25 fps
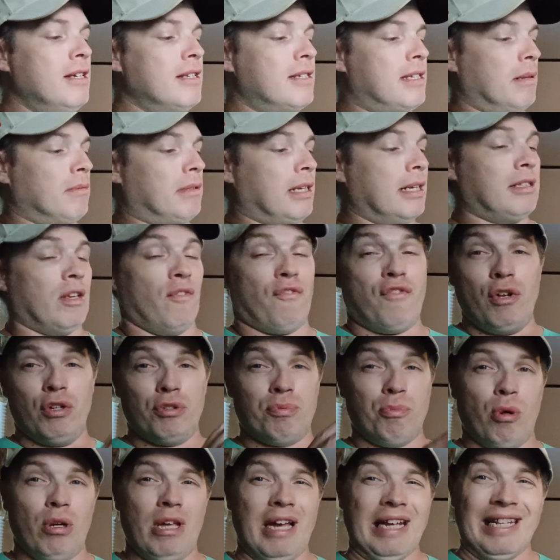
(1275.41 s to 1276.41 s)
Sometimes it
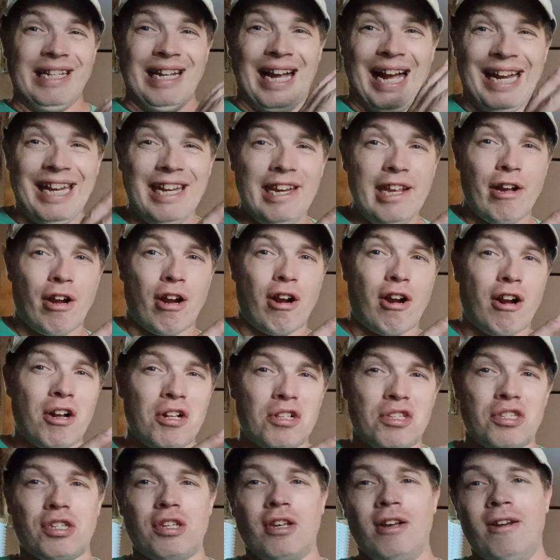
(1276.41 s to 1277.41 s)
feels more like 90
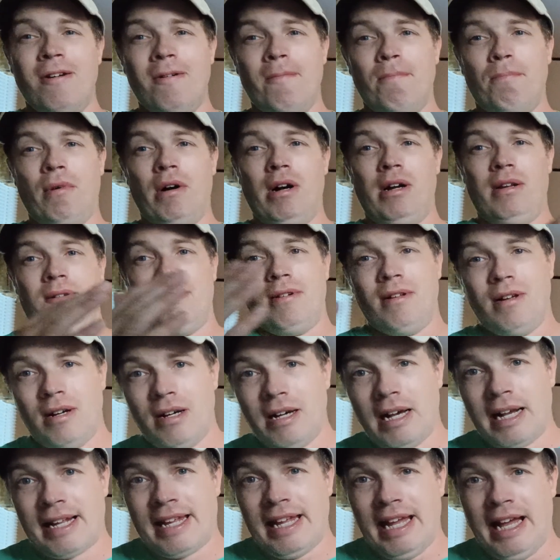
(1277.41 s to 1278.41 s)
hertz, but
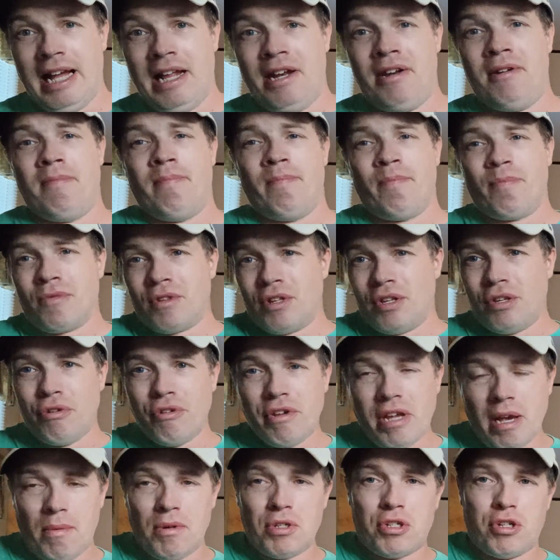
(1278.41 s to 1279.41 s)
again,
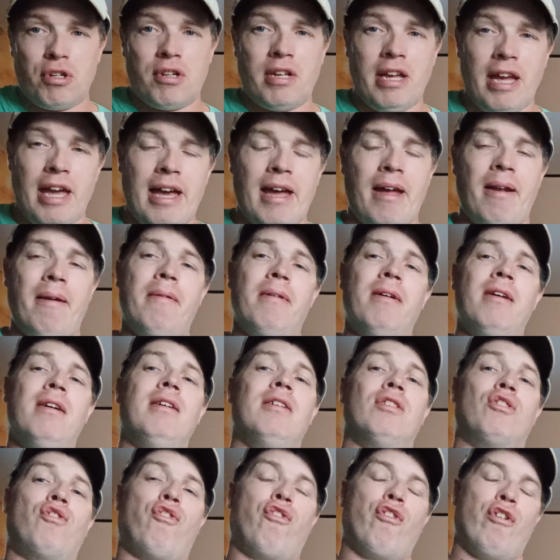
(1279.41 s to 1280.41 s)
you get what you get.
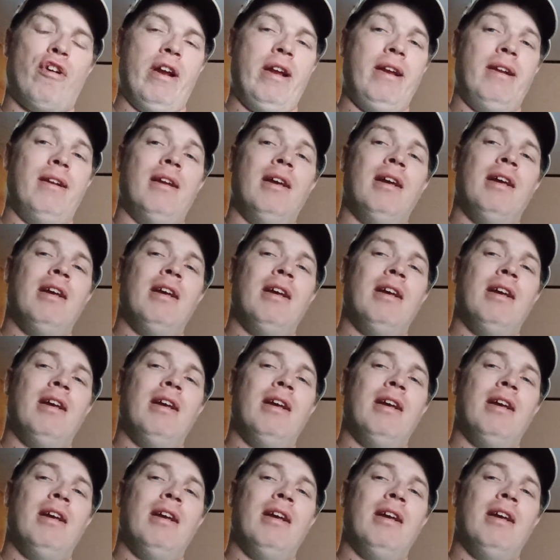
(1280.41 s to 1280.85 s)
It's free.